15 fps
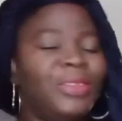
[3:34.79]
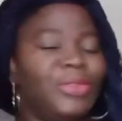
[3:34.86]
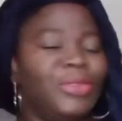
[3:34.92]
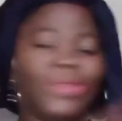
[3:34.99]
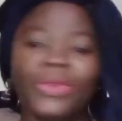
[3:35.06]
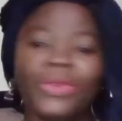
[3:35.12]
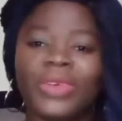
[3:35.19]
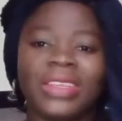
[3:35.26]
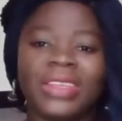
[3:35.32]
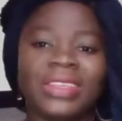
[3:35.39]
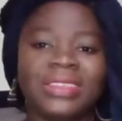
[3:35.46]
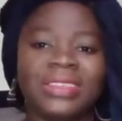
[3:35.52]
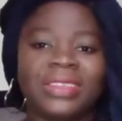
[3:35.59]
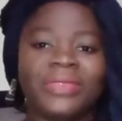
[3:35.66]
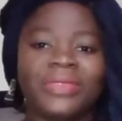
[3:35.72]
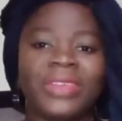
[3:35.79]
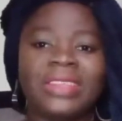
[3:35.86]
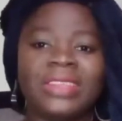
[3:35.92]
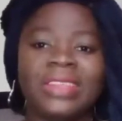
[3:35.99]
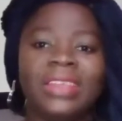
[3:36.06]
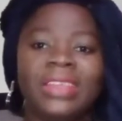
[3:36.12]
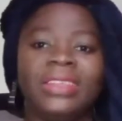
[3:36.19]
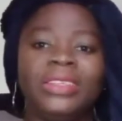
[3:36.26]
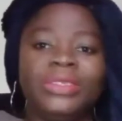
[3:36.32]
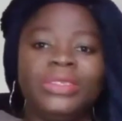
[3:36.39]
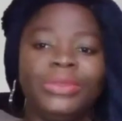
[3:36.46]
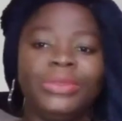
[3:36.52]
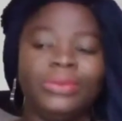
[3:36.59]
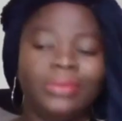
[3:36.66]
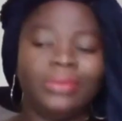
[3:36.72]
No one is ever telling
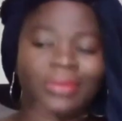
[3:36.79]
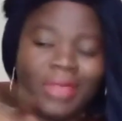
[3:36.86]
you,